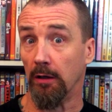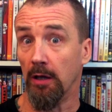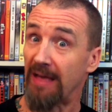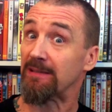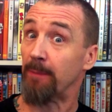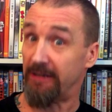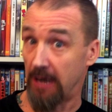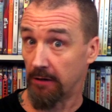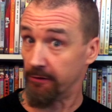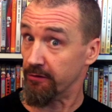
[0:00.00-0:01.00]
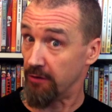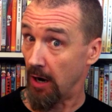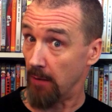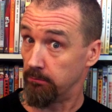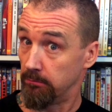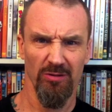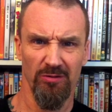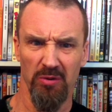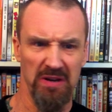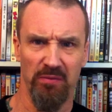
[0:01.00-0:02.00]
That's my doctor's job. Good
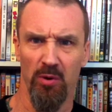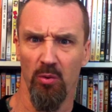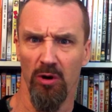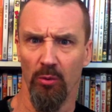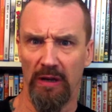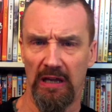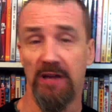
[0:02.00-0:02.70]
grief, where were we?